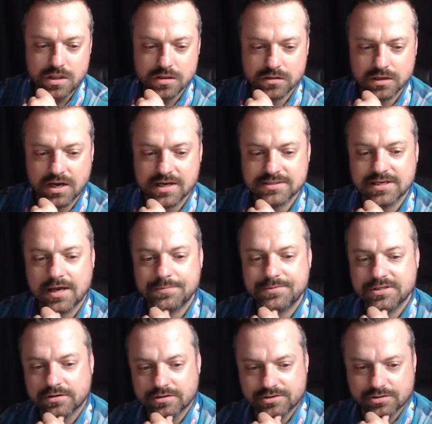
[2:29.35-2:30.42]
The
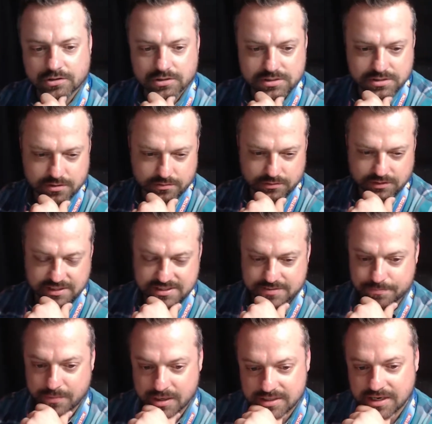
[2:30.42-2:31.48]
autopsy results released
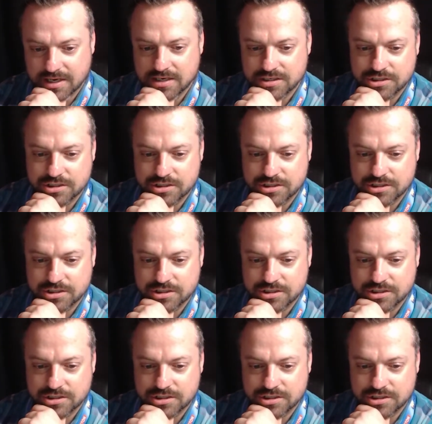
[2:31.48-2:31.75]
Monday